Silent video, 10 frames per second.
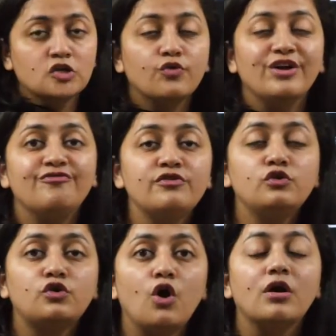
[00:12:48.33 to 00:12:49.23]
so if
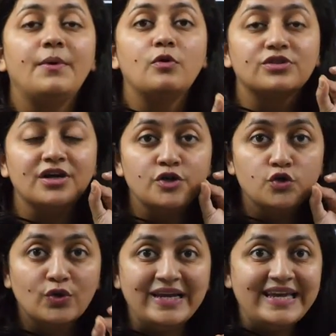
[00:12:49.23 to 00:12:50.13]
you talk about the
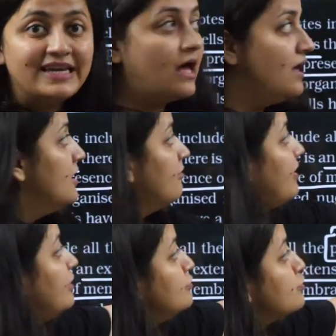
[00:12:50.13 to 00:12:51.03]
euglena
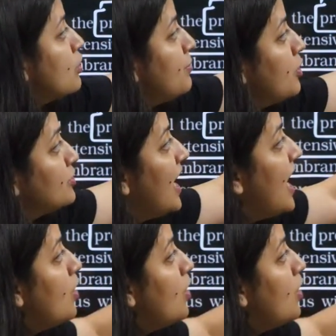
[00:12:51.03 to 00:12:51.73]
when you talk about the